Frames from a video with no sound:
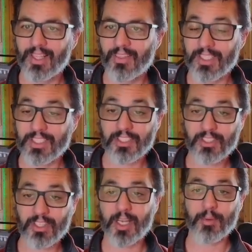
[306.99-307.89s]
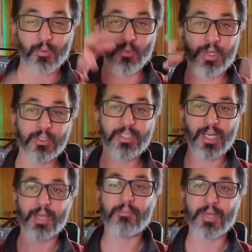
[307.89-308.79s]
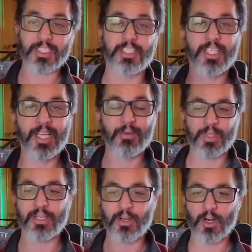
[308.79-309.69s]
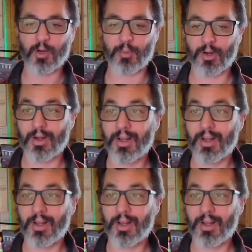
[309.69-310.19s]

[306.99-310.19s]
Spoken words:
this is talking about real-time messaging within Harper.